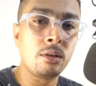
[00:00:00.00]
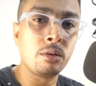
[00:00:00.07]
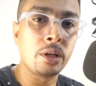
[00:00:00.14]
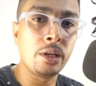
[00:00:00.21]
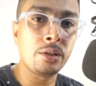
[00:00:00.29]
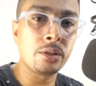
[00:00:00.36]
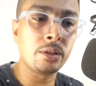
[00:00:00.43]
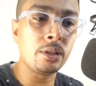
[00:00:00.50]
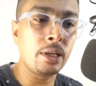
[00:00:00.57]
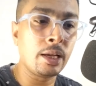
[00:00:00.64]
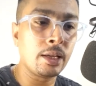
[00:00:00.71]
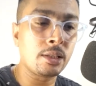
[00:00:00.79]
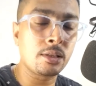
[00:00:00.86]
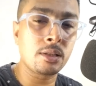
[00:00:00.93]
location
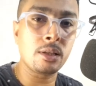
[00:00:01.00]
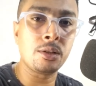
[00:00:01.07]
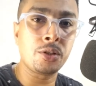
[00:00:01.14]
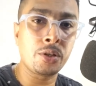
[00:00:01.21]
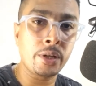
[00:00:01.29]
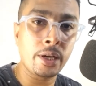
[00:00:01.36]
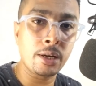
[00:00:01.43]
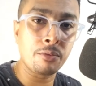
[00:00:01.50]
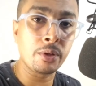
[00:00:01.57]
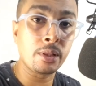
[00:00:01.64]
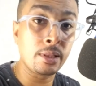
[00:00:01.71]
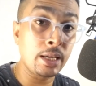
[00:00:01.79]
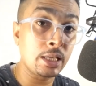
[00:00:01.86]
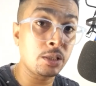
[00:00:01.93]
gets shared
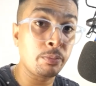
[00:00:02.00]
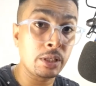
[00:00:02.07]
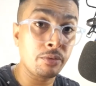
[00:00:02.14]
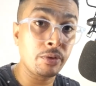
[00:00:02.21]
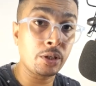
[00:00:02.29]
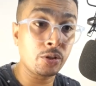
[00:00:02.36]
with that specific